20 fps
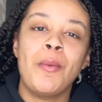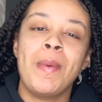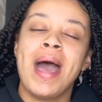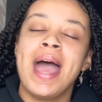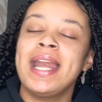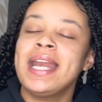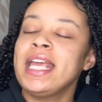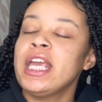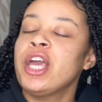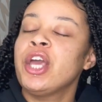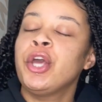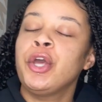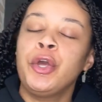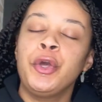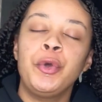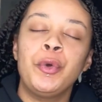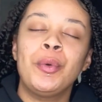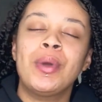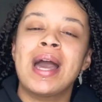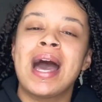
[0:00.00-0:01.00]
But
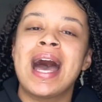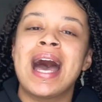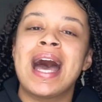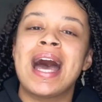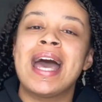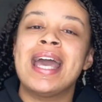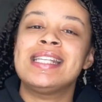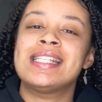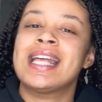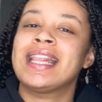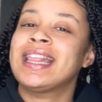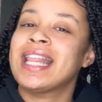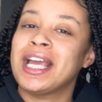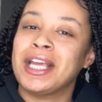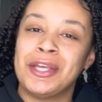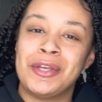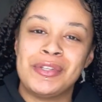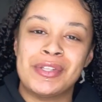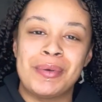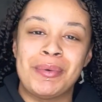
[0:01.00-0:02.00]
anywho guys,
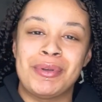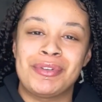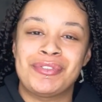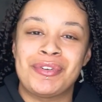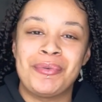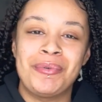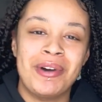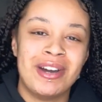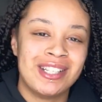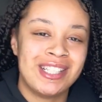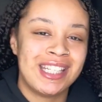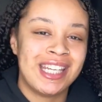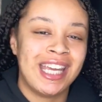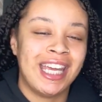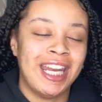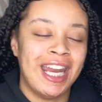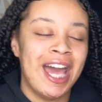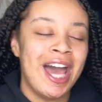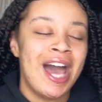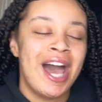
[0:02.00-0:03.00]
thank you so much for
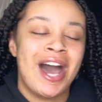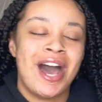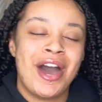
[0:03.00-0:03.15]
watching.